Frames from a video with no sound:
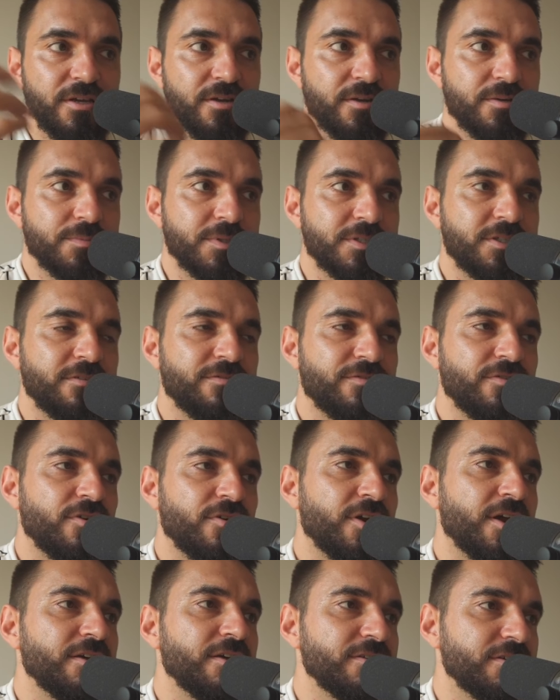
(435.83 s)
But if
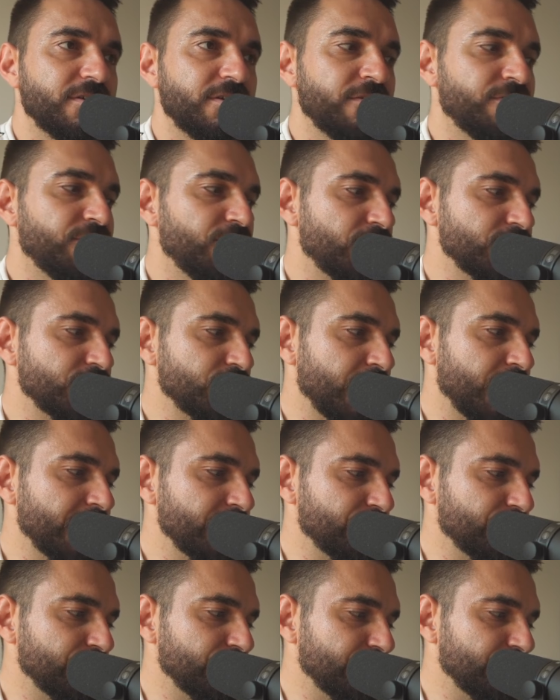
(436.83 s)
you're if you're trying
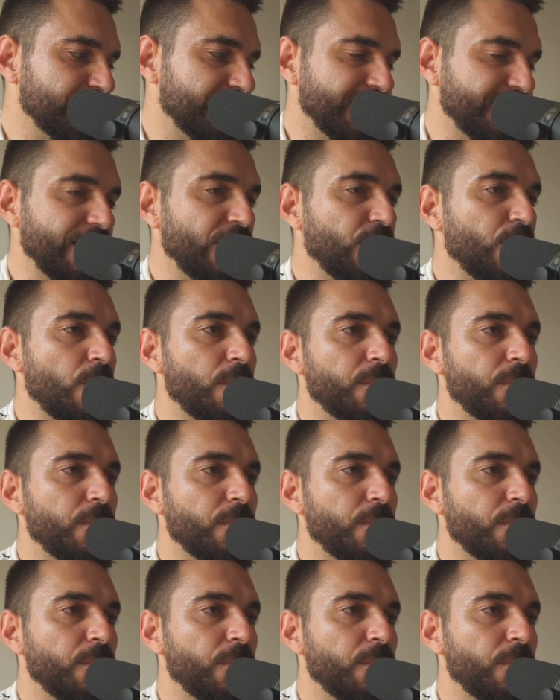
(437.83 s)
to help